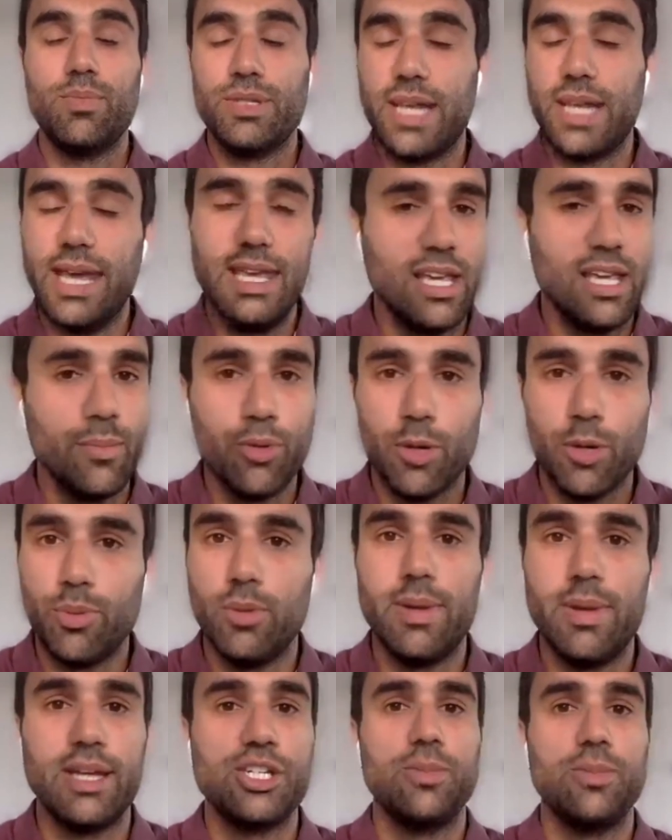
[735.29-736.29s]
taking
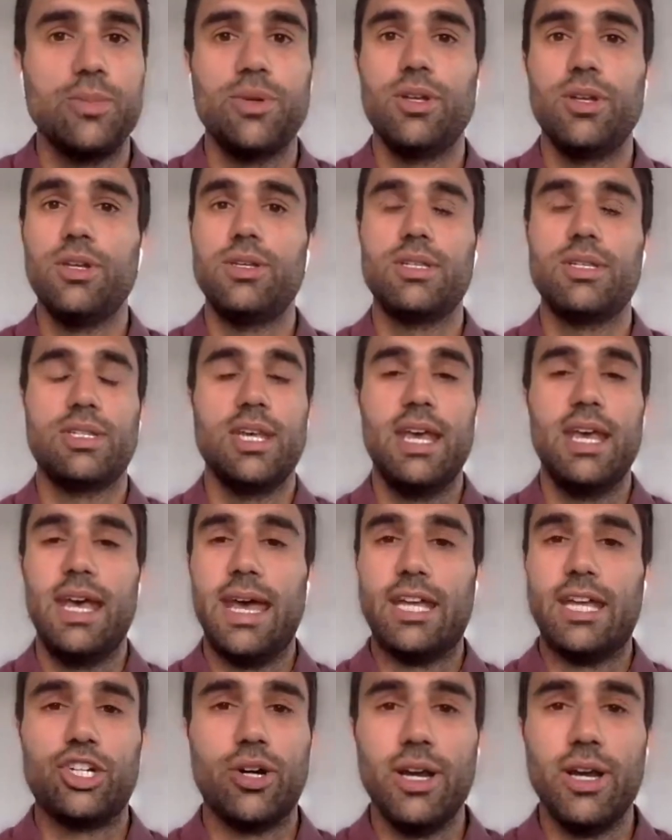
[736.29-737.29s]
proper measurements,
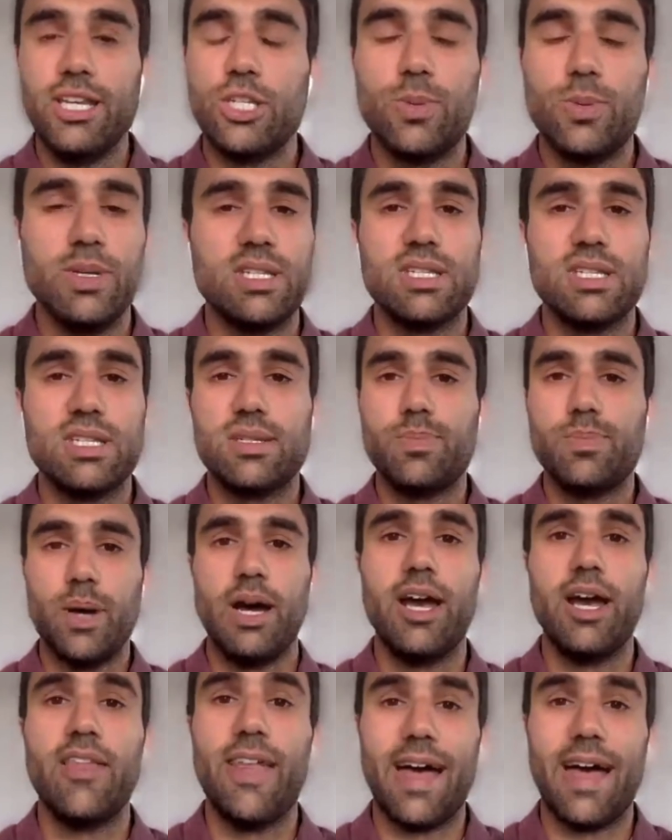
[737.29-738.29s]
trying to
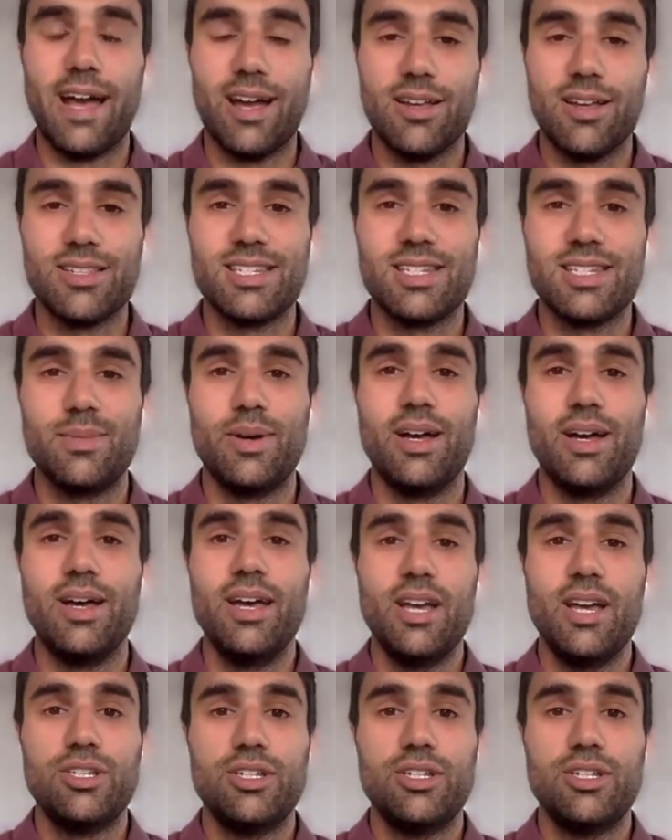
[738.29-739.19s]
inspire that customer